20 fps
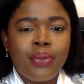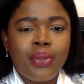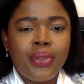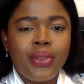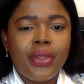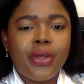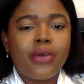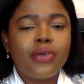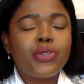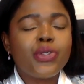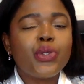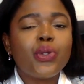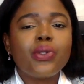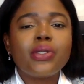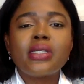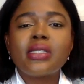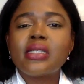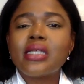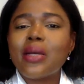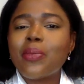There's no
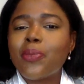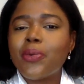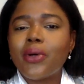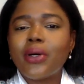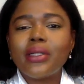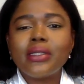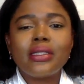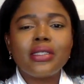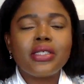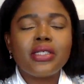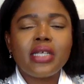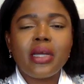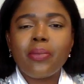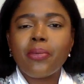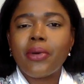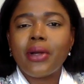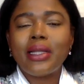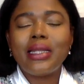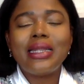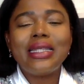
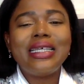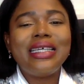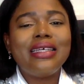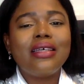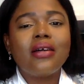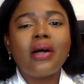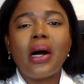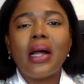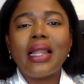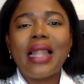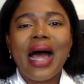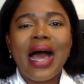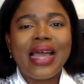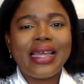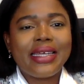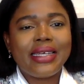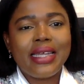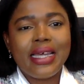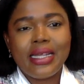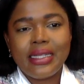separate legal
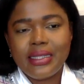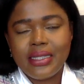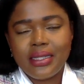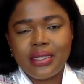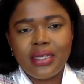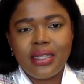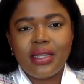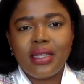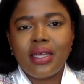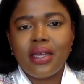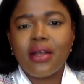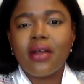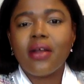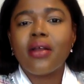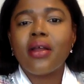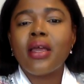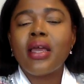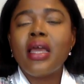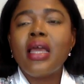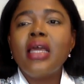identity there.